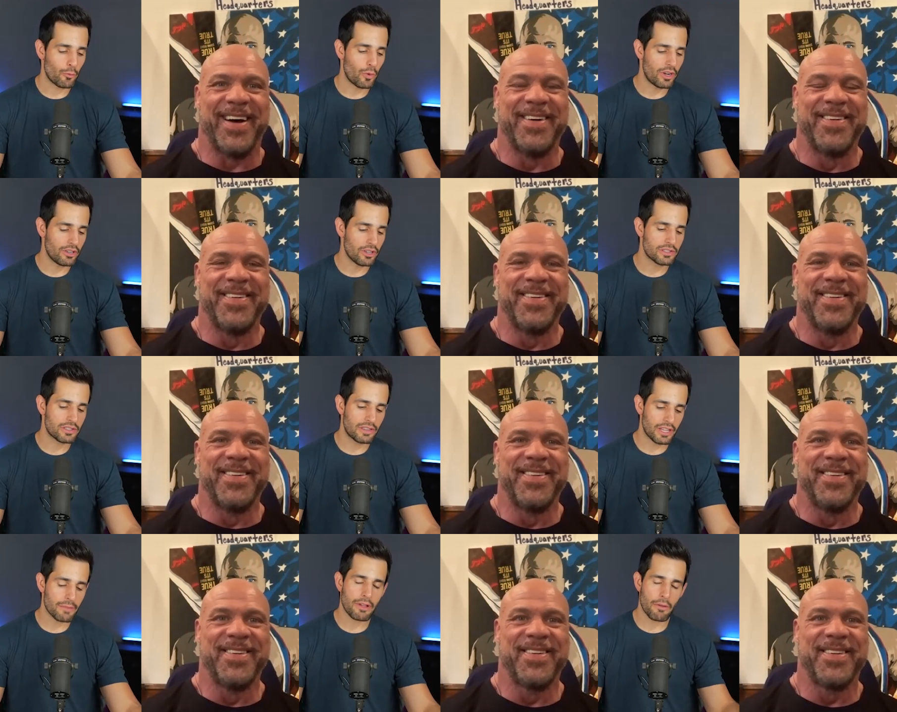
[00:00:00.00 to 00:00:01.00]
Speaker 1: when you
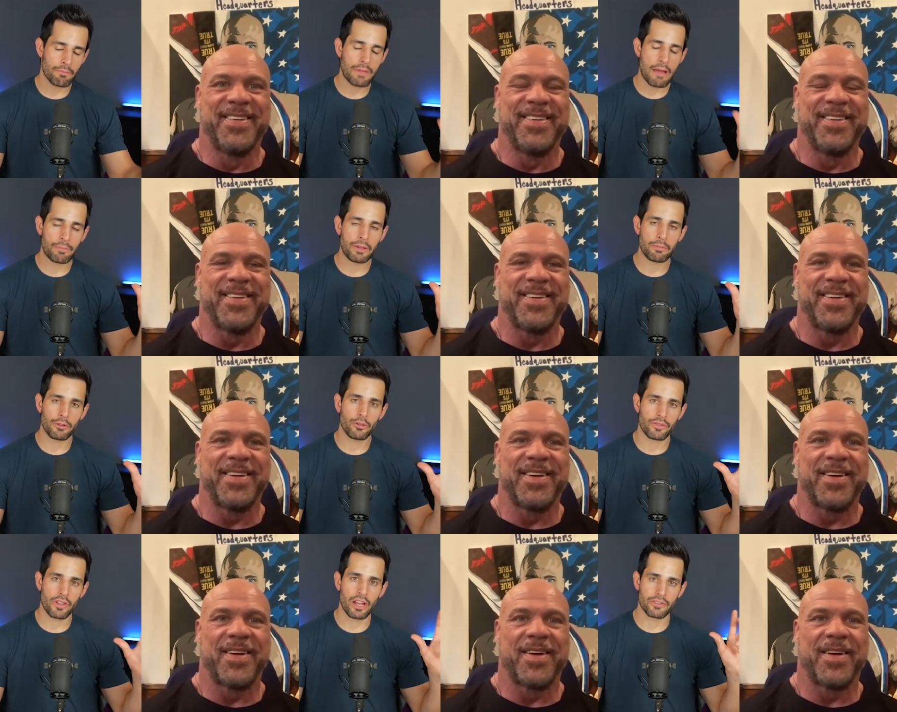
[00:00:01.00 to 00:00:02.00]
think about how people
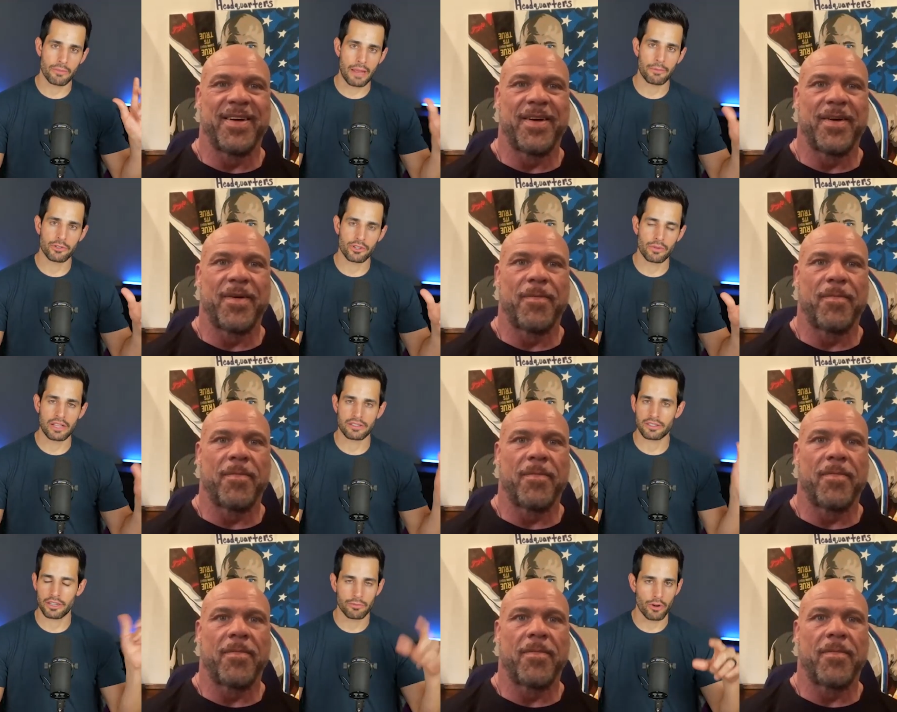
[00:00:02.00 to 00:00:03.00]
who've gone from amateur
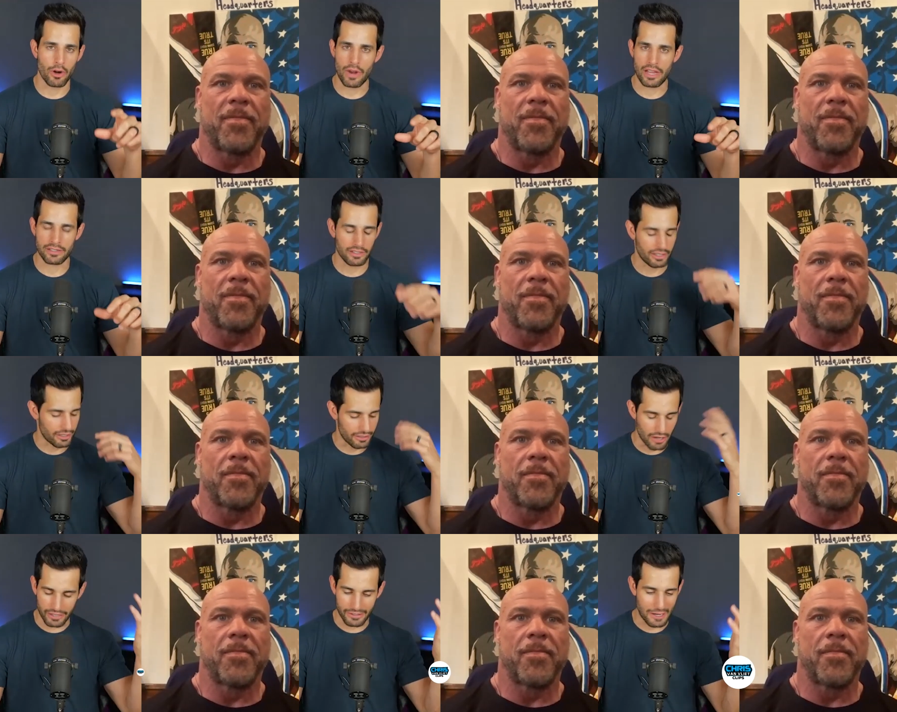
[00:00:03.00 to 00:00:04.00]
wrestling to pro wrestling and
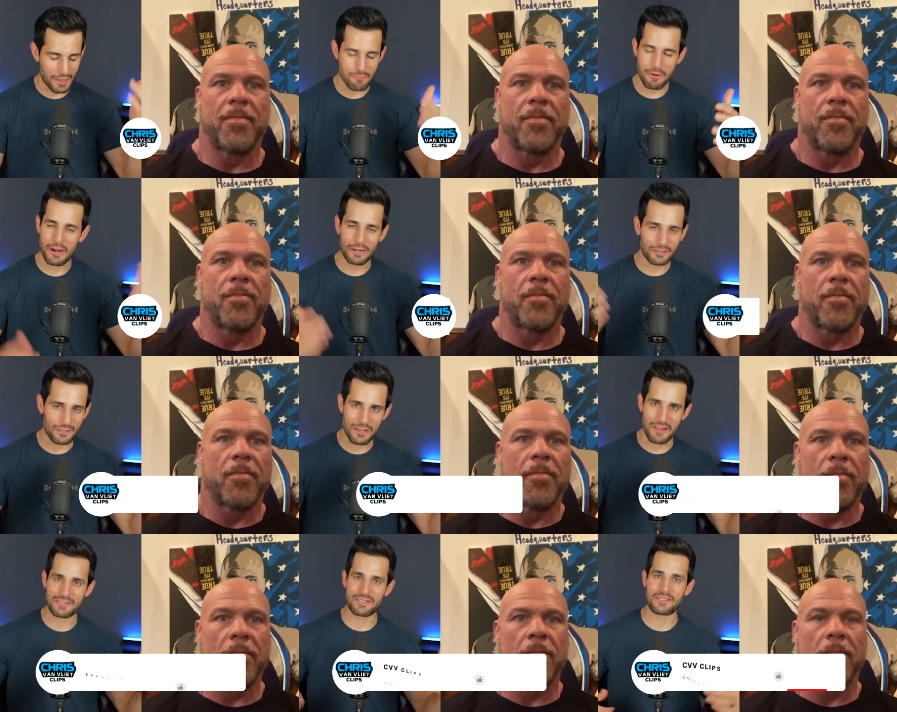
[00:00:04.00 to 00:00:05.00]
knocked it out of the park, there's
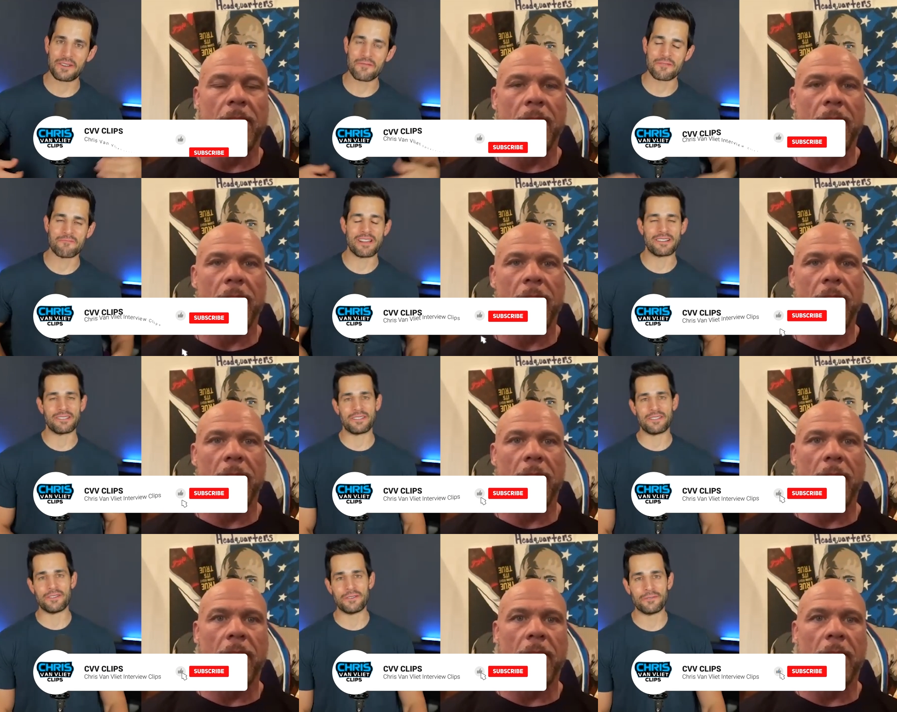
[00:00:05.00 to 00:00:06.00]
obviously no one better than
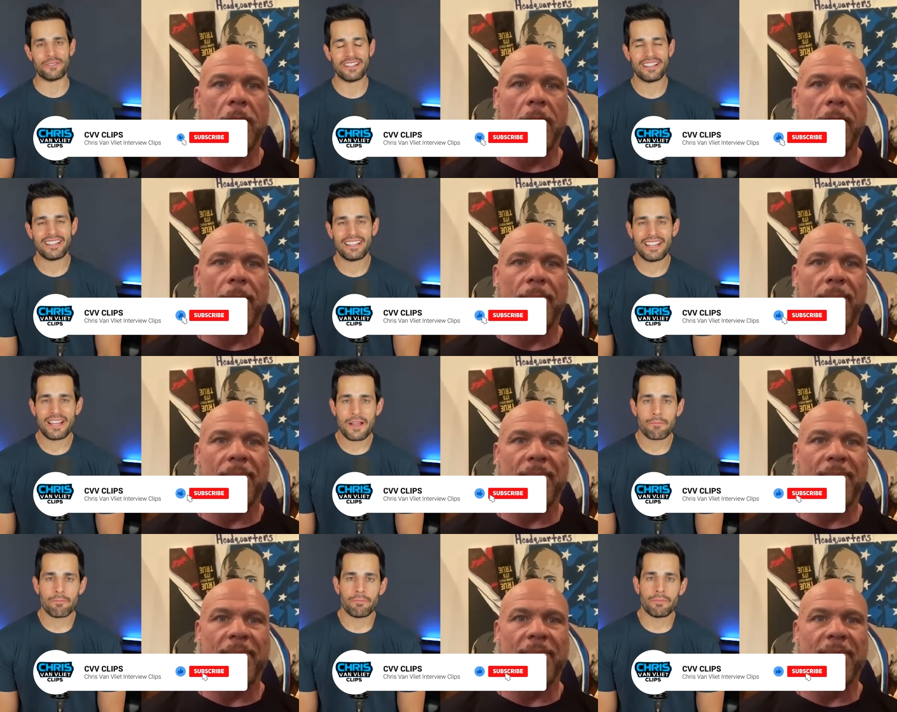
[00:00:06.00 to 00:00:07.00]
you.
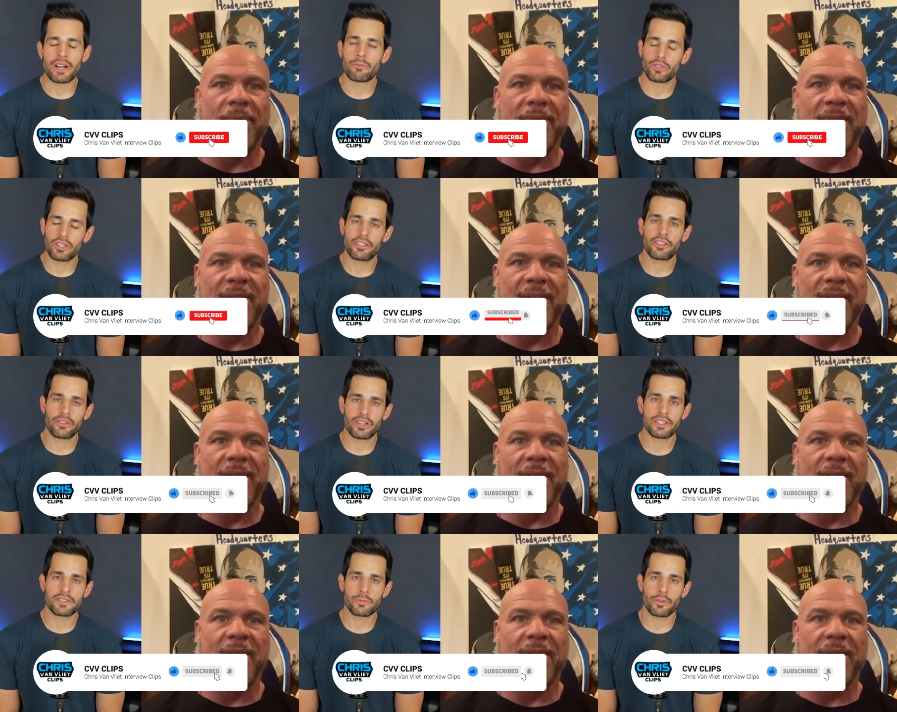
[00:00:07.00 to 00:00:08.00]
But I'm really
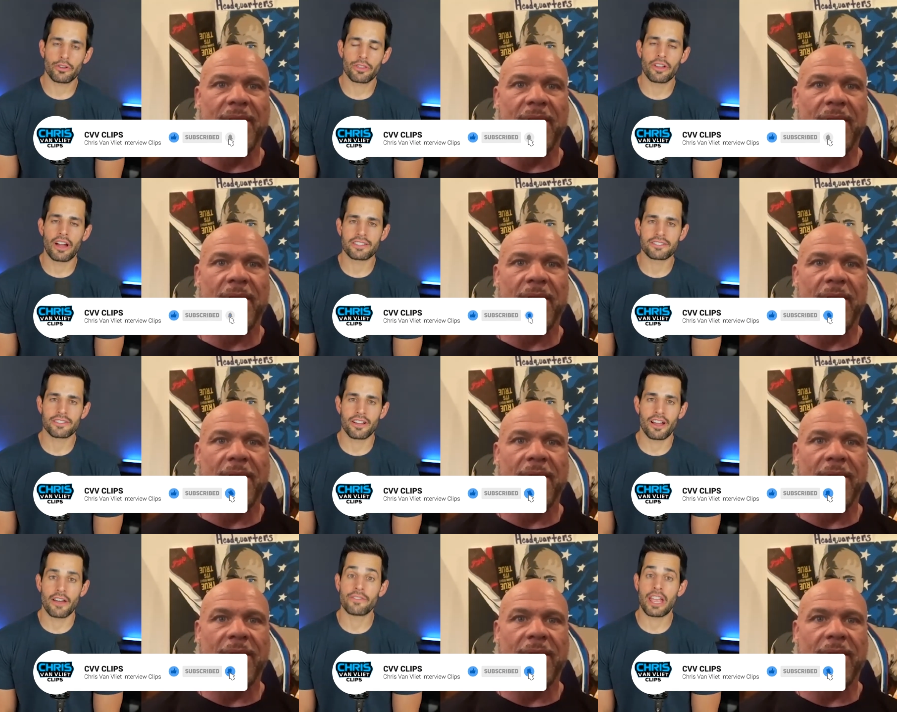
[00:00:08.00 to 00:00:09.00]
curious what your thoughts
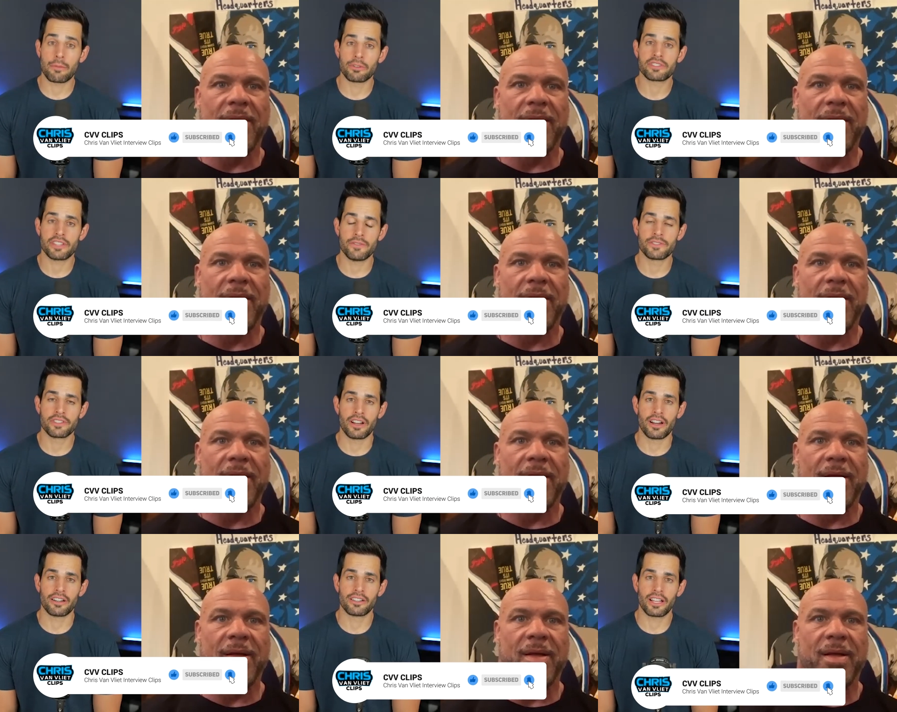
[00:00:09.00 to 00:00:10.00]
uh, of Gable Steveson
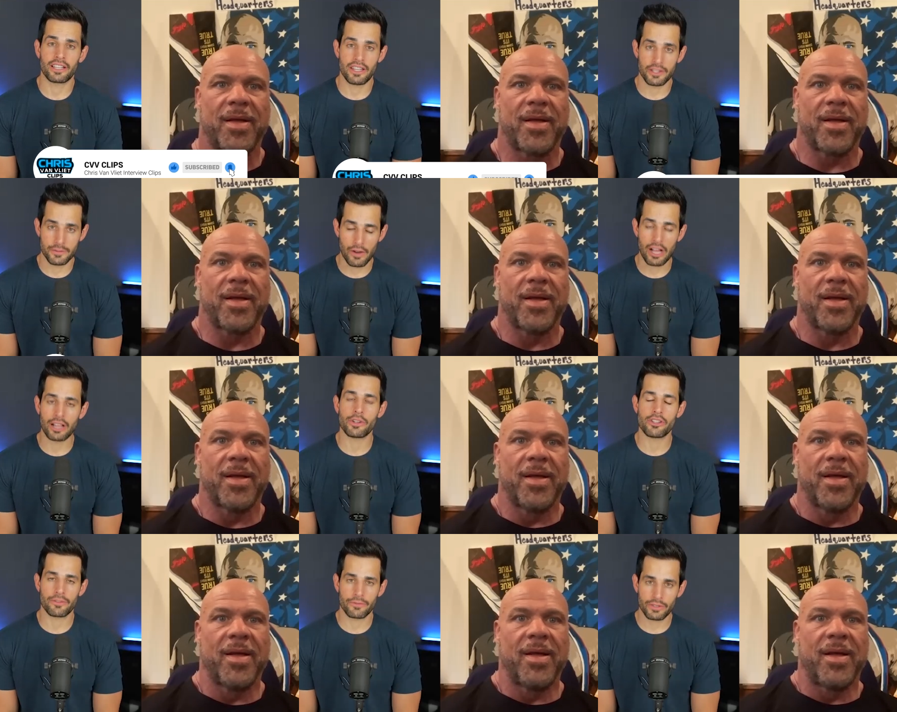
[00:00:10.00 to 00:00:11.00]
are. Like, he's
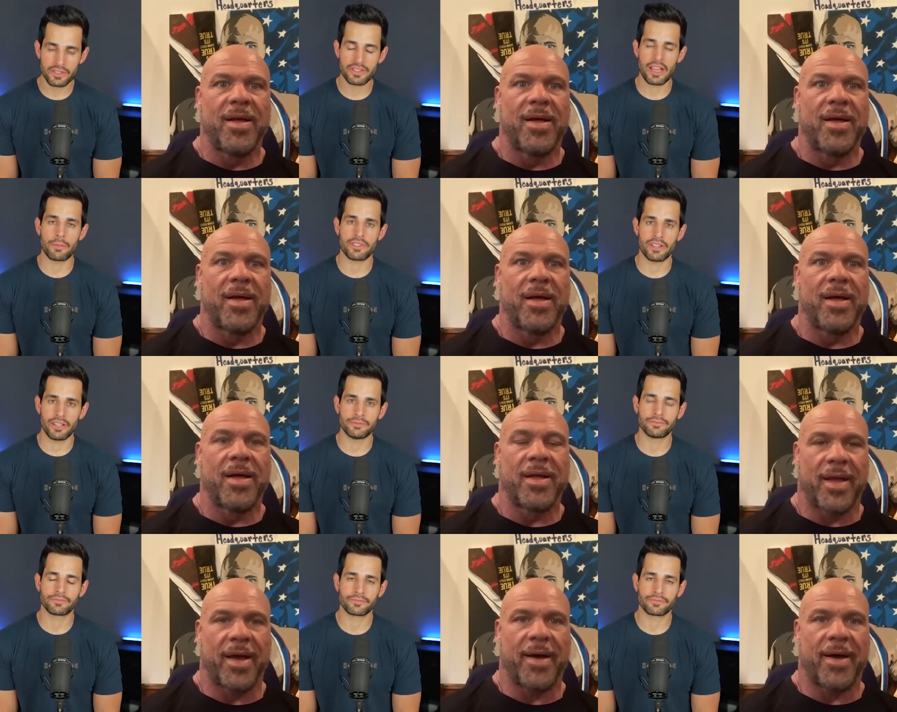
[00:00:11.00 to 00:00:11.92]
following your footsteps here.